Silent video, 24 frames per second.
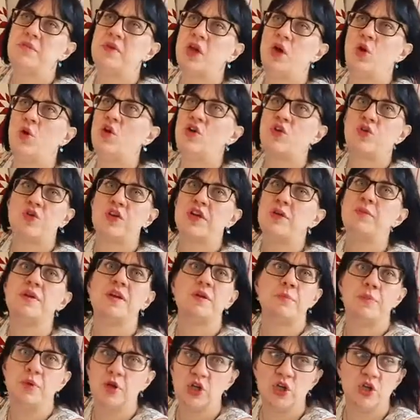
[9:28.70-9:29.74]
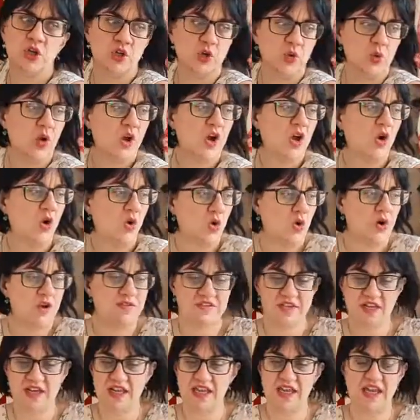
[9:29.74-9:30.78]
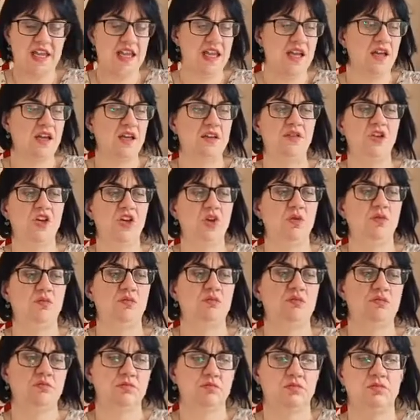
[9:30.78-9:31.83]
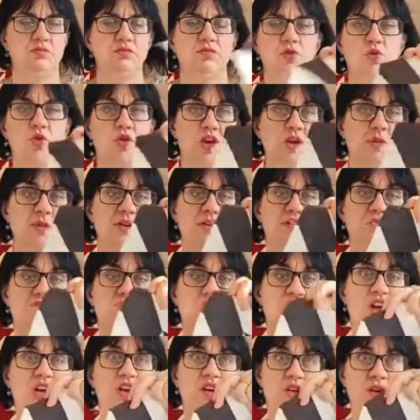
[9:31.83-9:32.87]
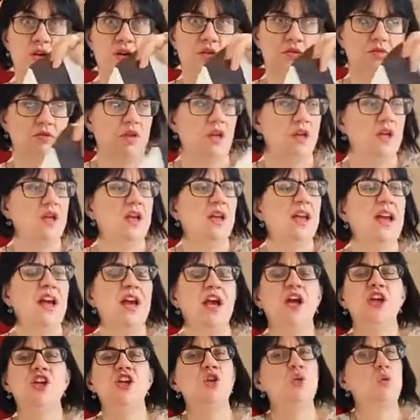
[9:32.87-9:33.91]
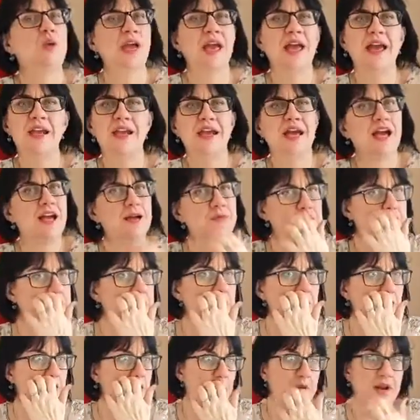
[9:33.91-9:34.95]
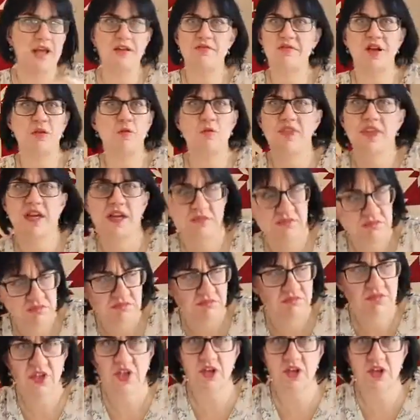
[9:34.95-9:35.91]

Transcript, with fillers: a you know a cream and a blue or I've done it here you know cream and charcoal you can absolutely play around with that